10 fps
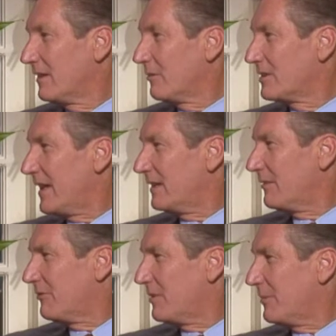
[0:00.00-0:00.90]
Was that at
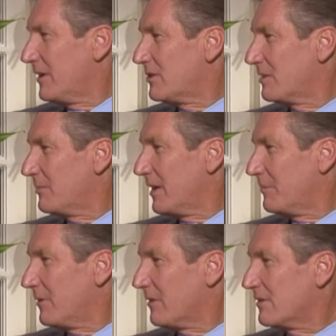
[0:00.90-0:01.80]
the front page of the
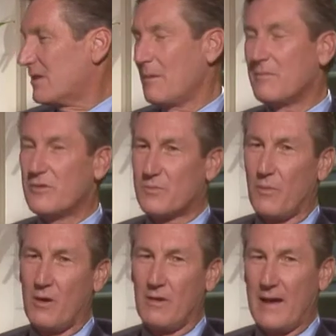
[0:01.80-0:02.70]
paper or some
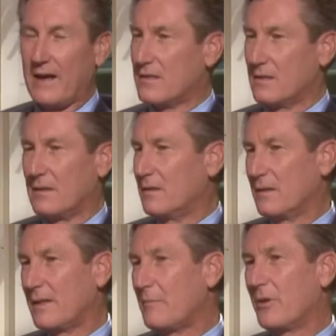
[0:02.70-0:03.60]
small accident,
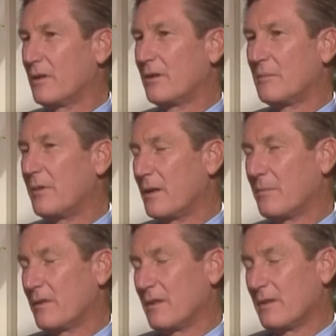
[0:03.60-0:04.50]
and they put it on the
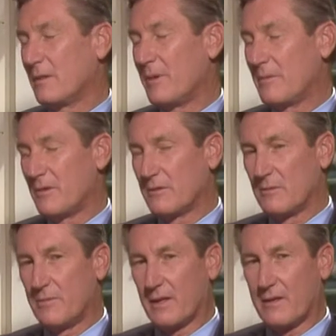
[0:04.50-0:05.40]
paper in the paper? It was
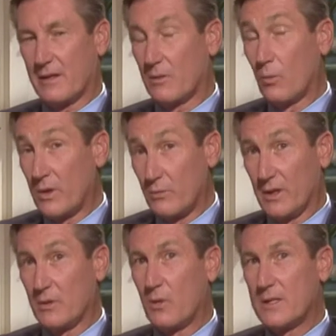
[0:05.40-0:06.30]
a big thing. What
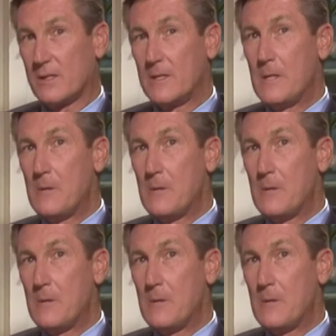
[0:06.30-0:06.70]
really wasn't.